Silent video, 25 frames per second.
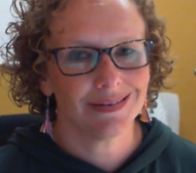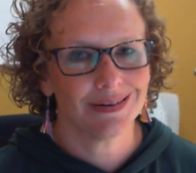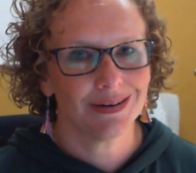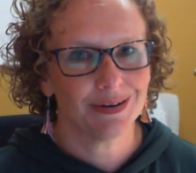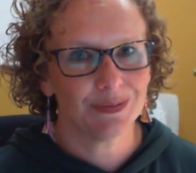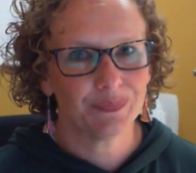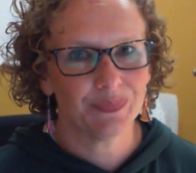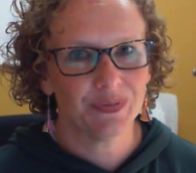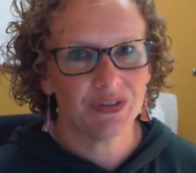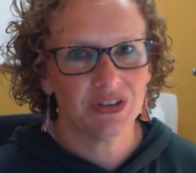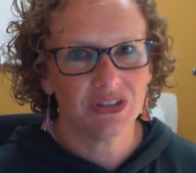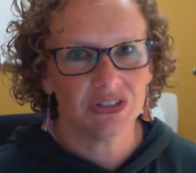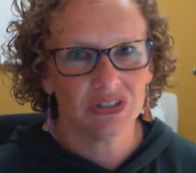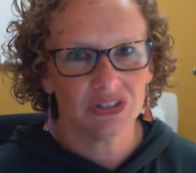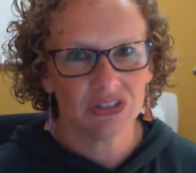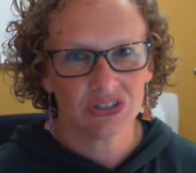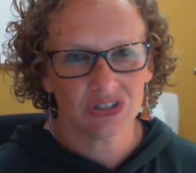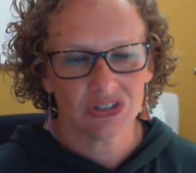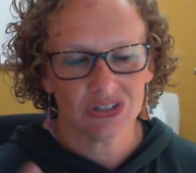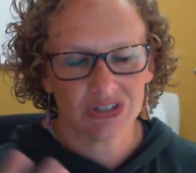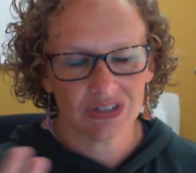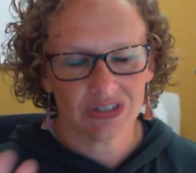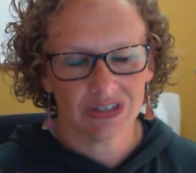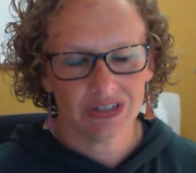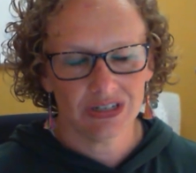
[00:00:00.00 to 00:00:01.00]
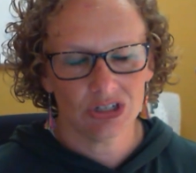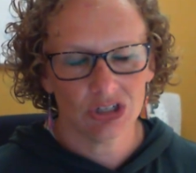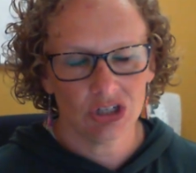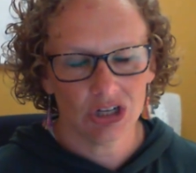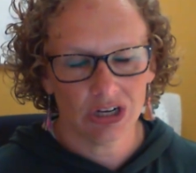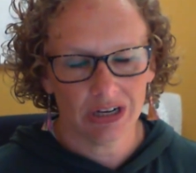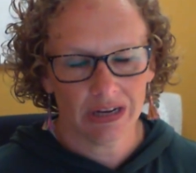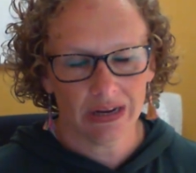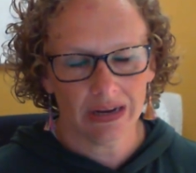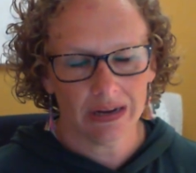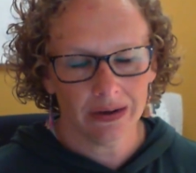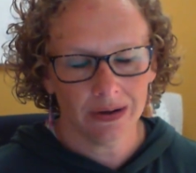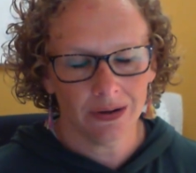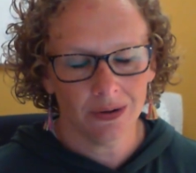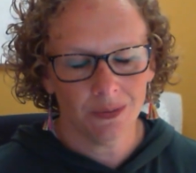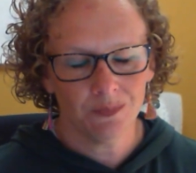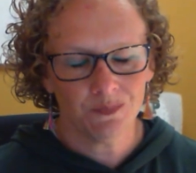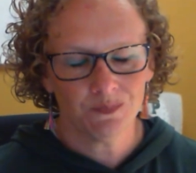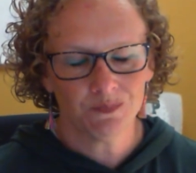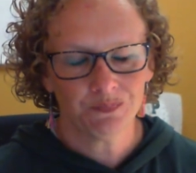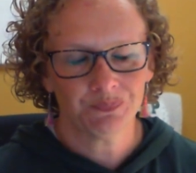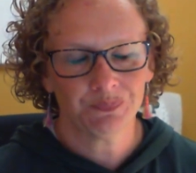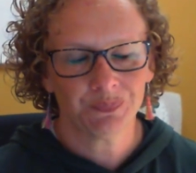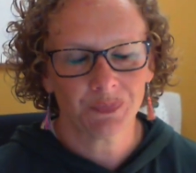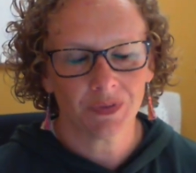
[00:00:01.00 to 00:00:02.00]
this teaching gig
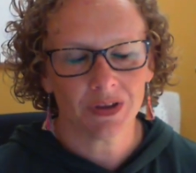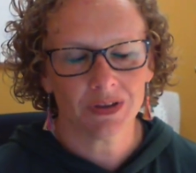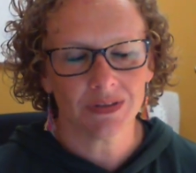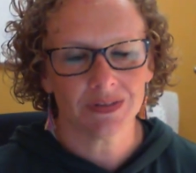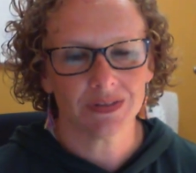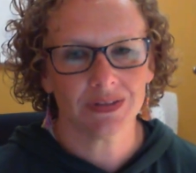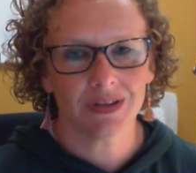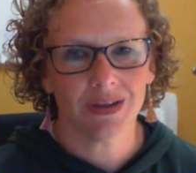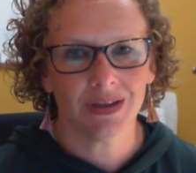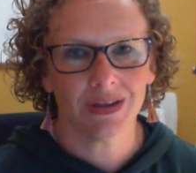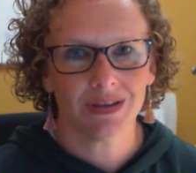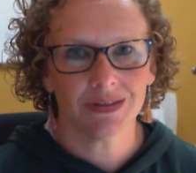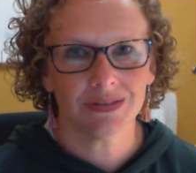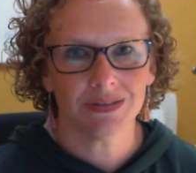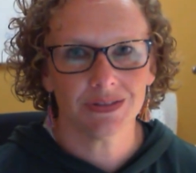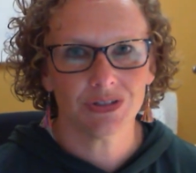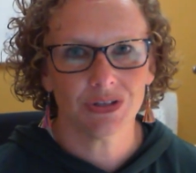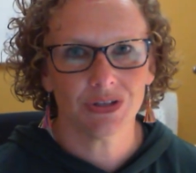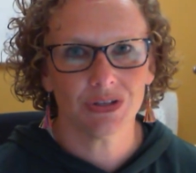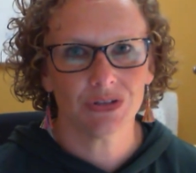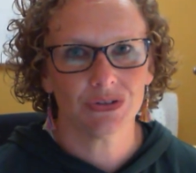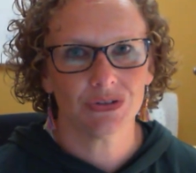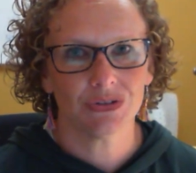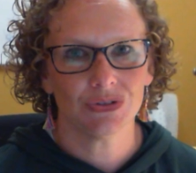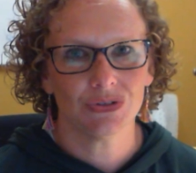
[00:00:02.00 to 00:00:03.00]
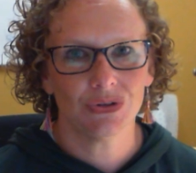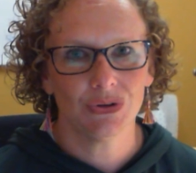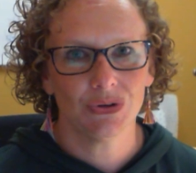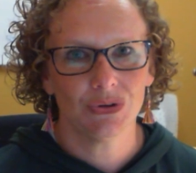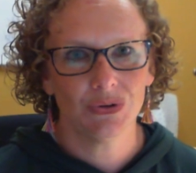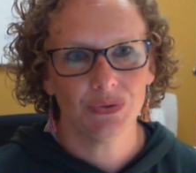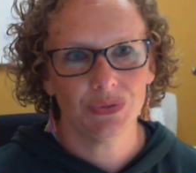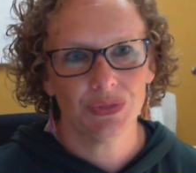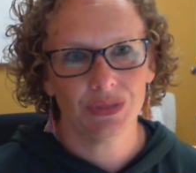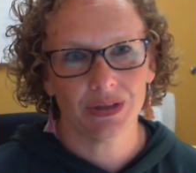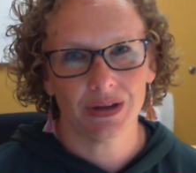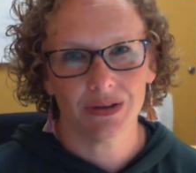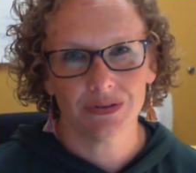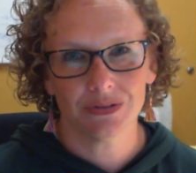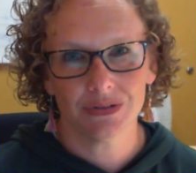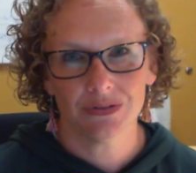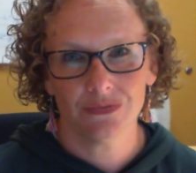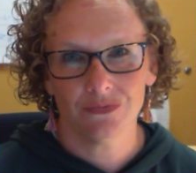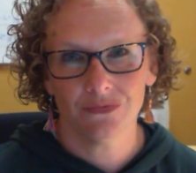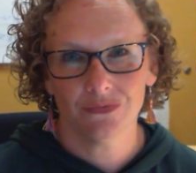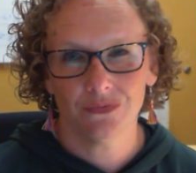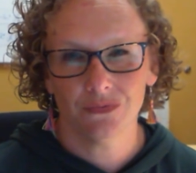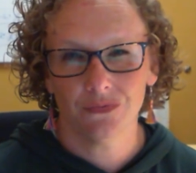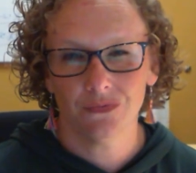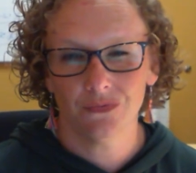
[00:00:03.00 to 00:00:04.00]
since
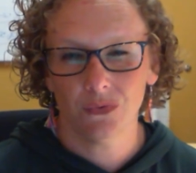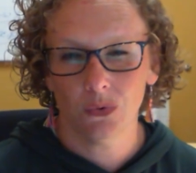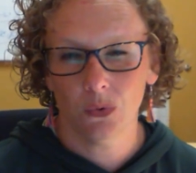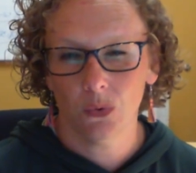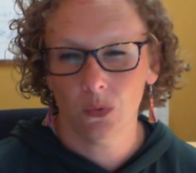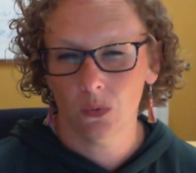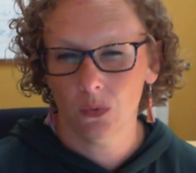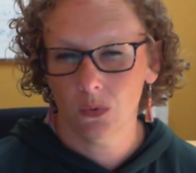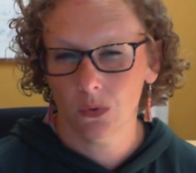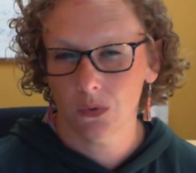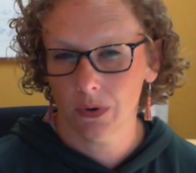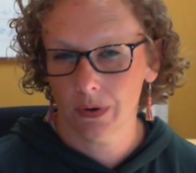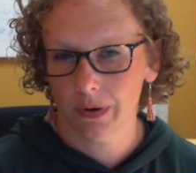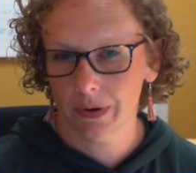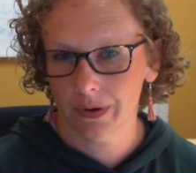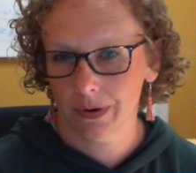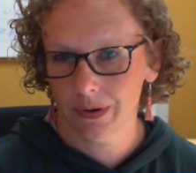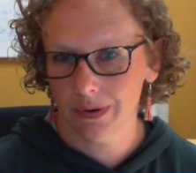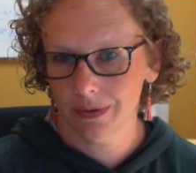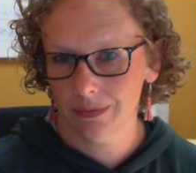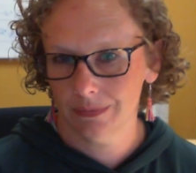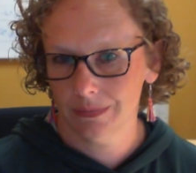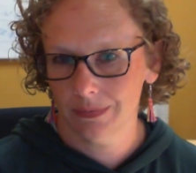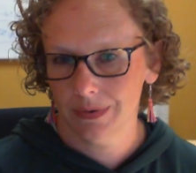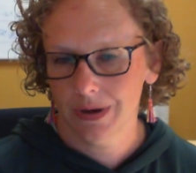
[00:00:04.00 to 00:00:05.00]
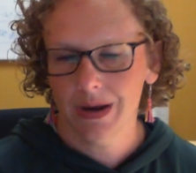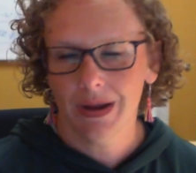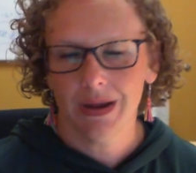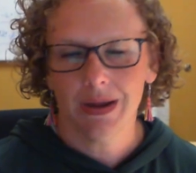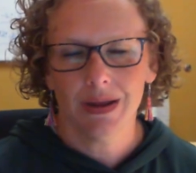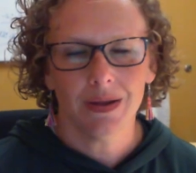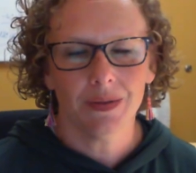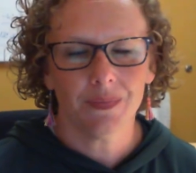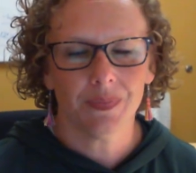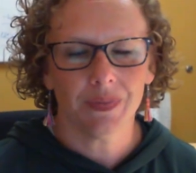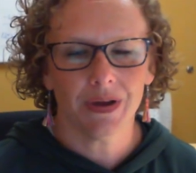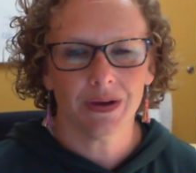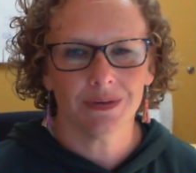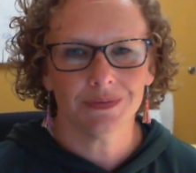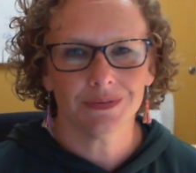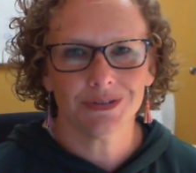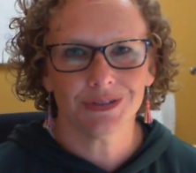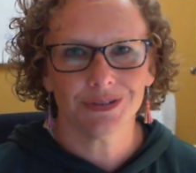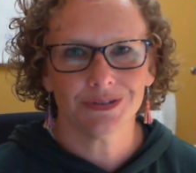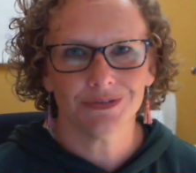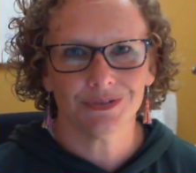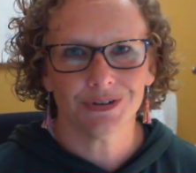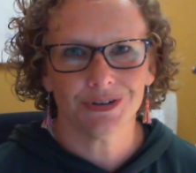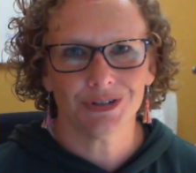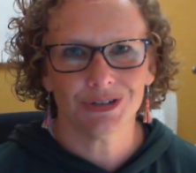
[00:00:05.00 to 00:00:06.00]
2004. That was the
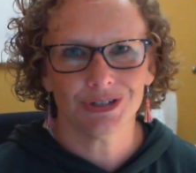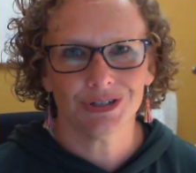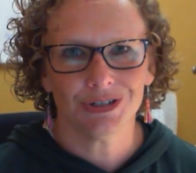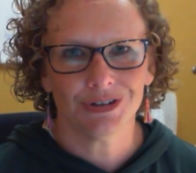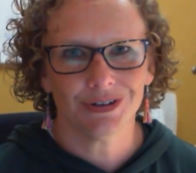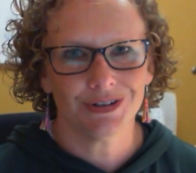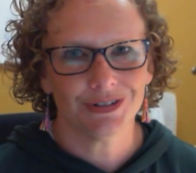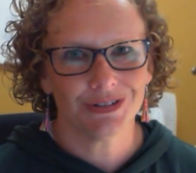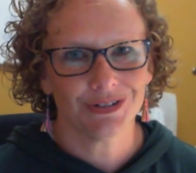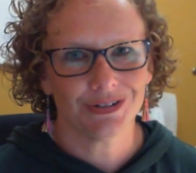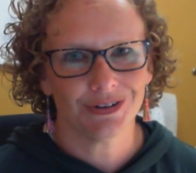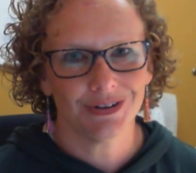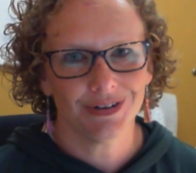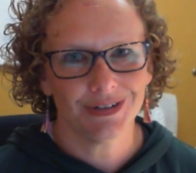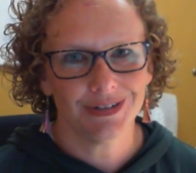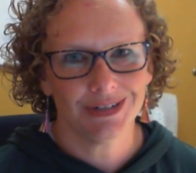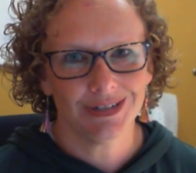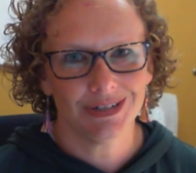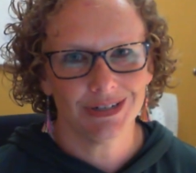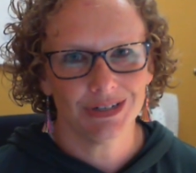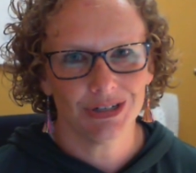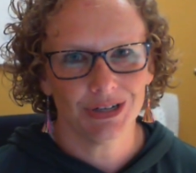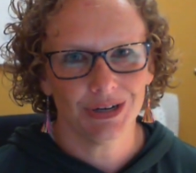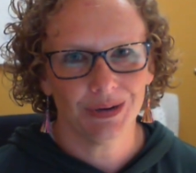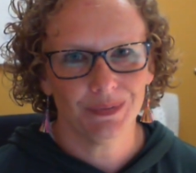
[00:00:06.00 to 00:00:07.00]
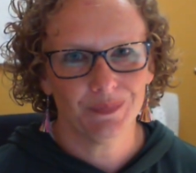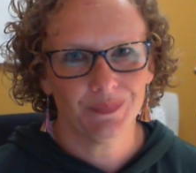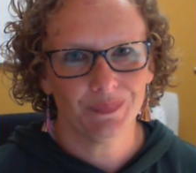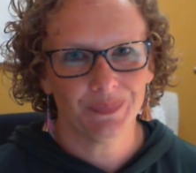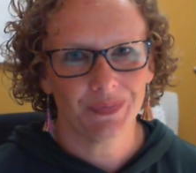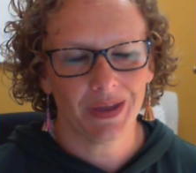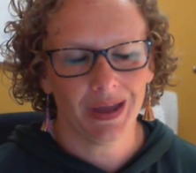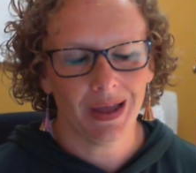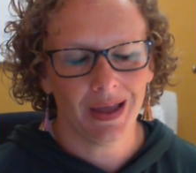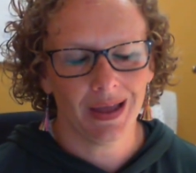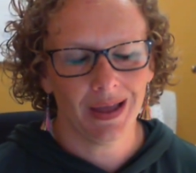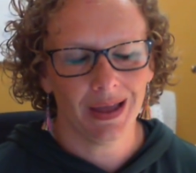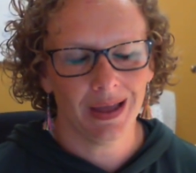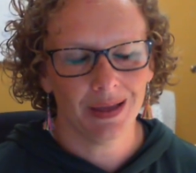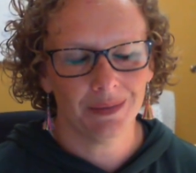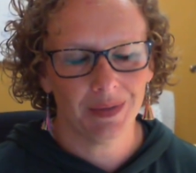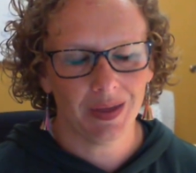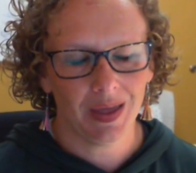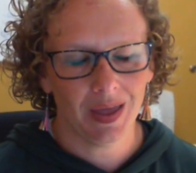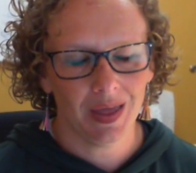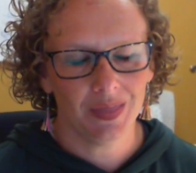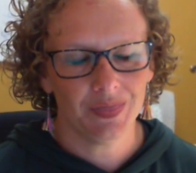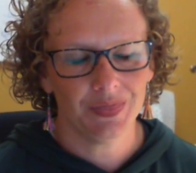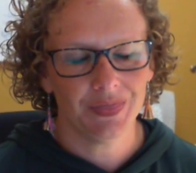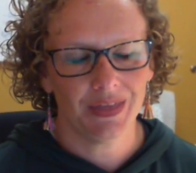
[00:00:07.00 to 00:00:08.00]
first year I started teaching,
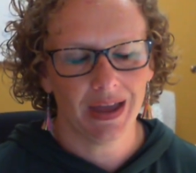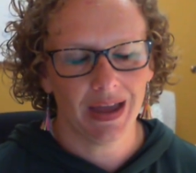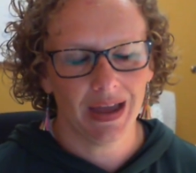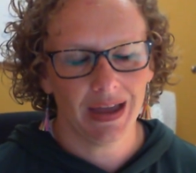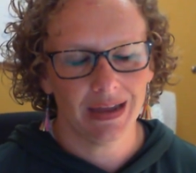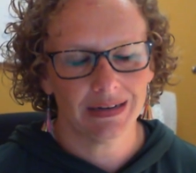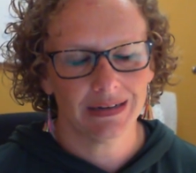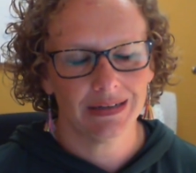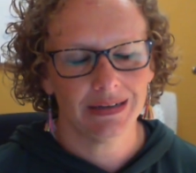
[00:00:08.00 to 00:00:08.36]
and that